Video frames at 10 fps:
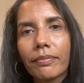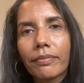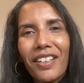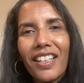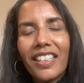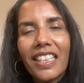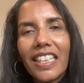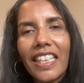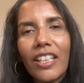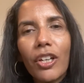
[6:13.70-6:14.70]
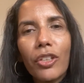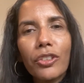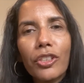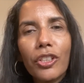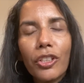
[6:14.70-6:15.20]
Lastly,
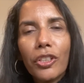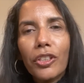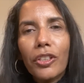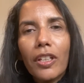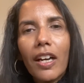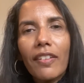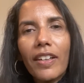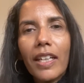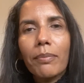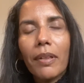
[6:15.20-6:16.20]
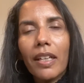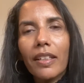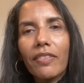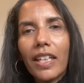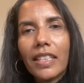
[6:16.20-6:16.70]
on to I've had my
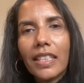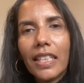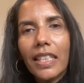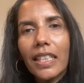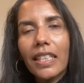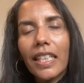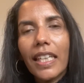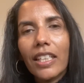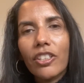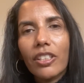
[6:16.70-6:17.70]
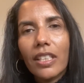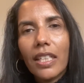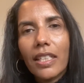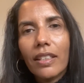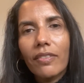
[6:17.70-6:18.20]
vaccine, the
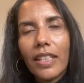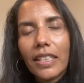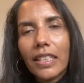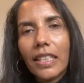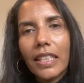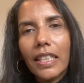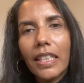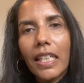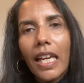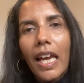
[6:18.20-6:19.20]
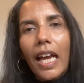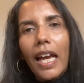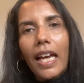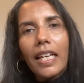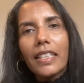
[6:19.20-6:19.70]
AstraZeneca vaccine,
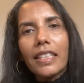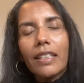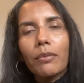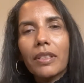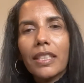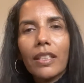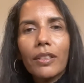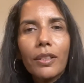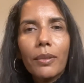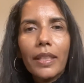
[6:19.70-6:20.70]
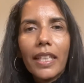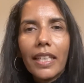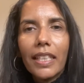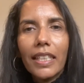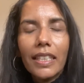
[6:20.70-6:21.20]
and it was so quick
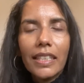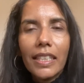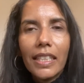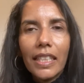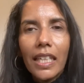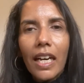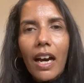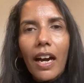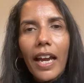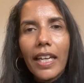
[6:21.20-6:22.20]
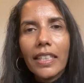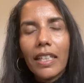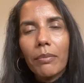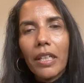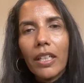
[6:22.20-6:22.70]
and easy. I had it
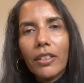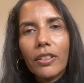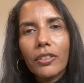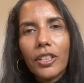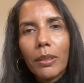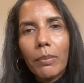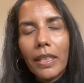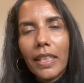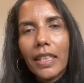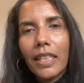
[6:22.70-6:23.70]
at my local GP.